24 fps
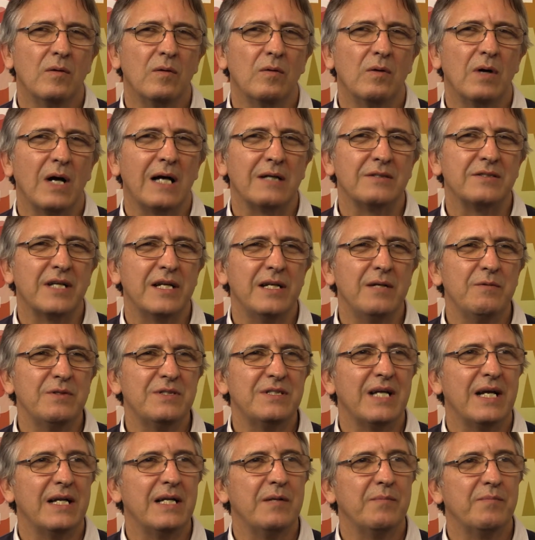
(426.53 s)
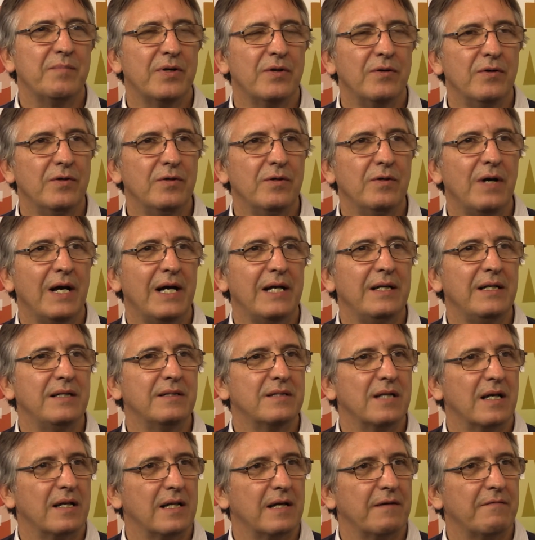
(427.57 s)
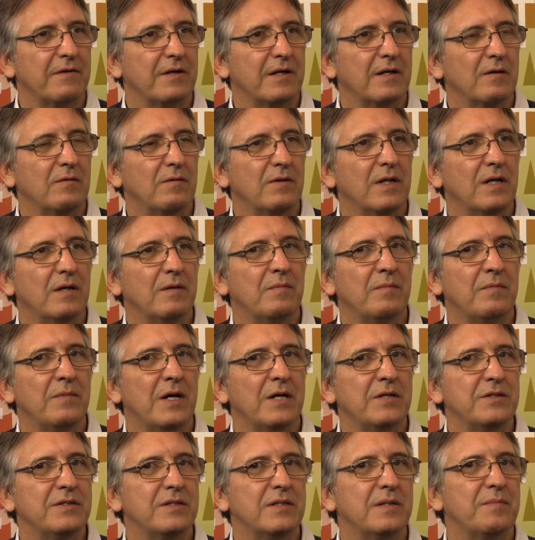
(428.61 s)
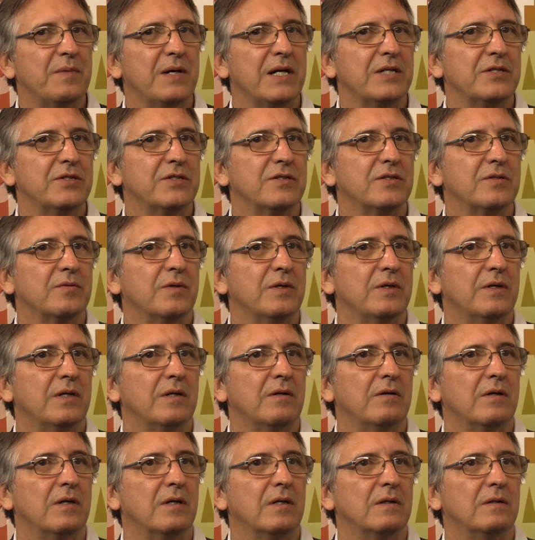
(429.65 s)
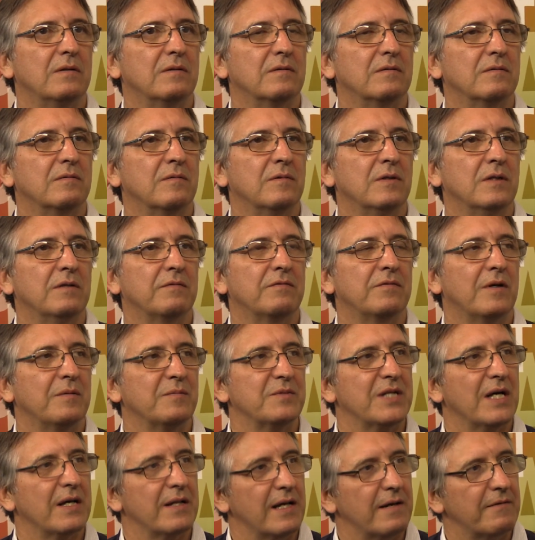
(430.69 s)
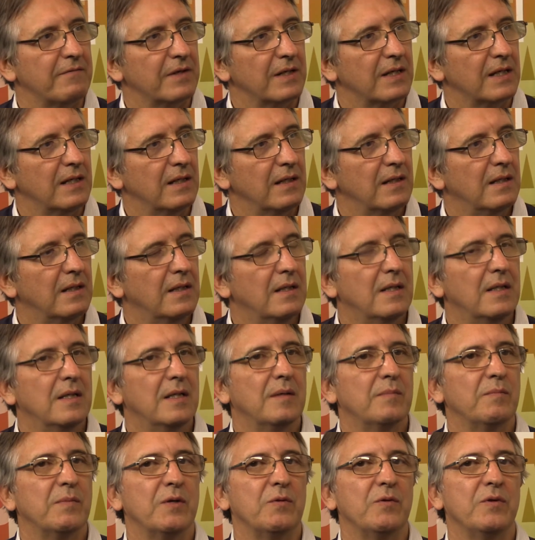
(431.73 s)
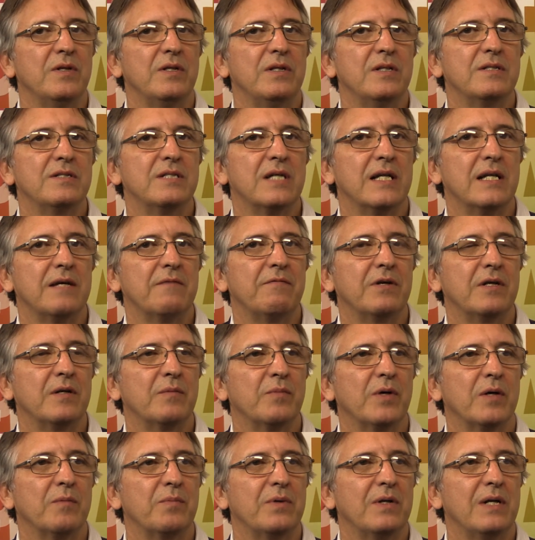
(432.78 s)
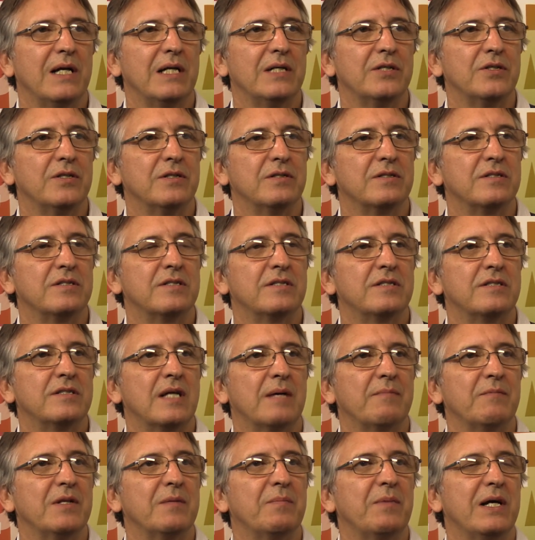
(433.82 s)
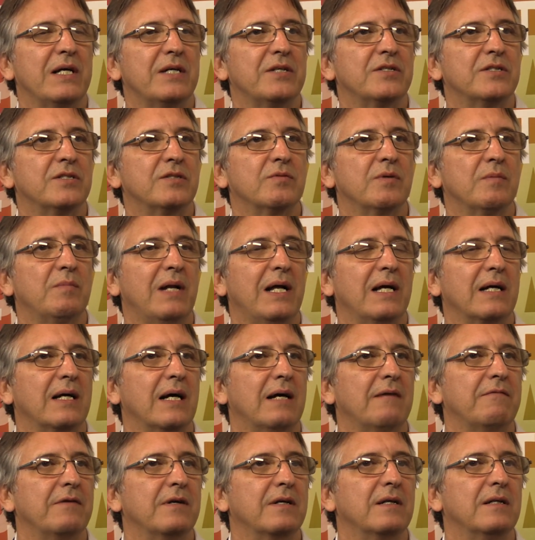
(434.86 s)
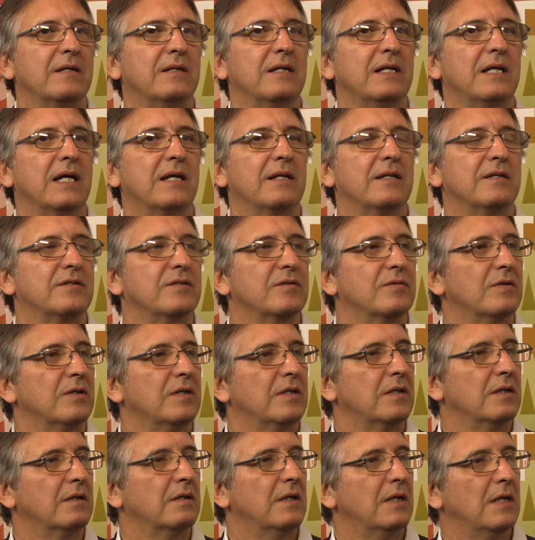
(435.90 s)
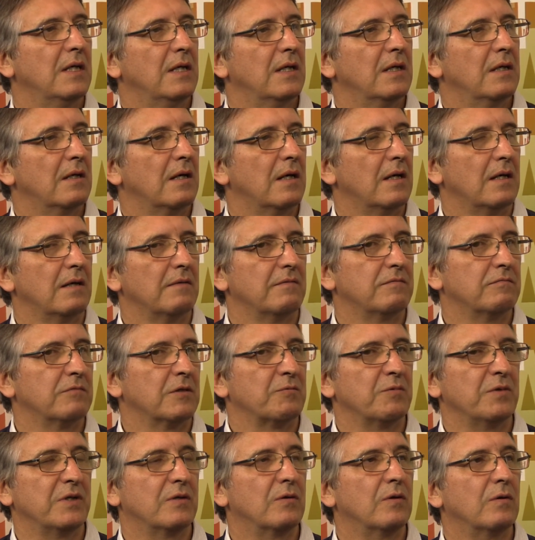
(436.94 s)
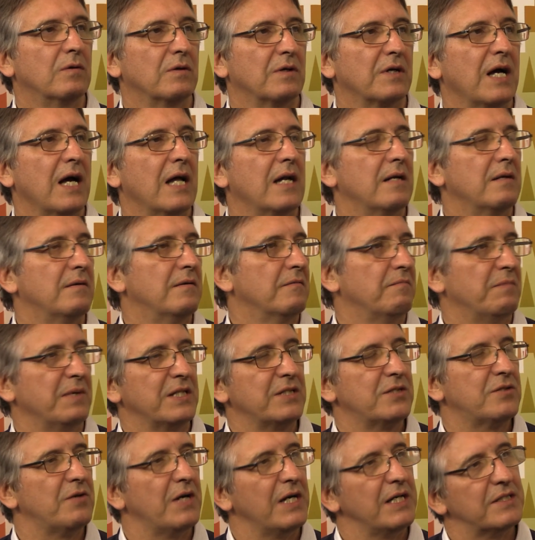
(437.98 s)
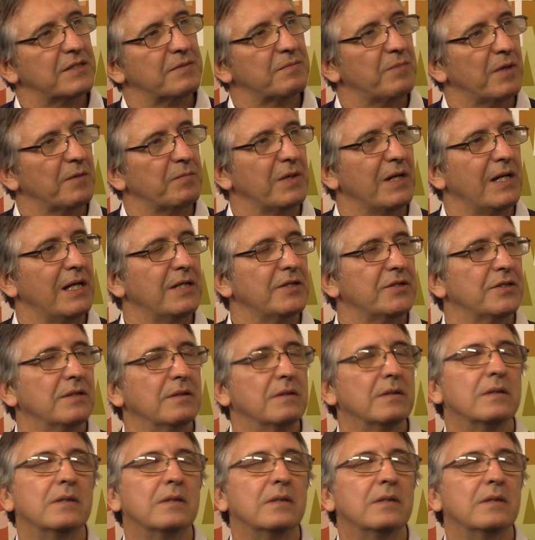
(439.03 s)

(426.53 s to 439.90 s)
our study was done in Peru and in South Africa, although most of the patients who were enrolled were from South Africa. But within the South African population, some of the patients were Black African and the others were of what we call colored mixed race population.